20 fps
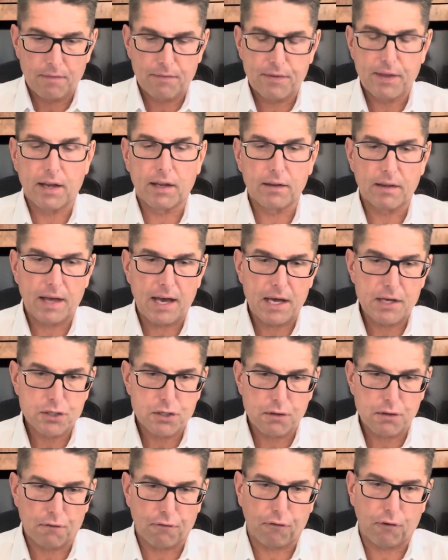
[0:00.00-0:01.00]
the
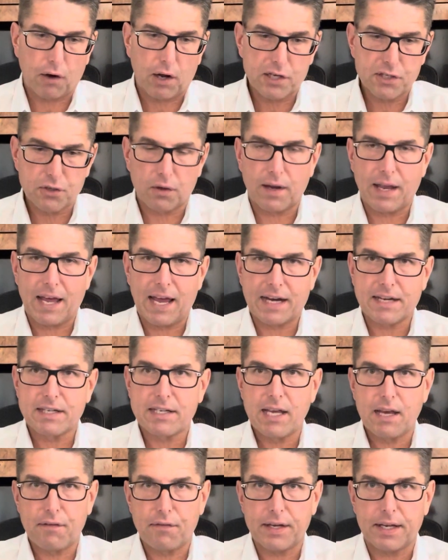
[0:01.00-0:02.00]
alleged fraudulent
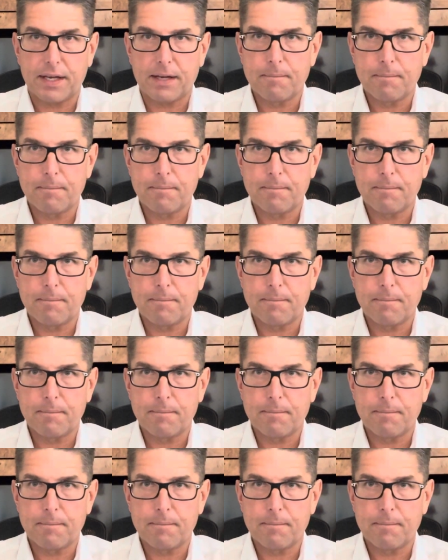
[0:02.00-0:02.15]
activity.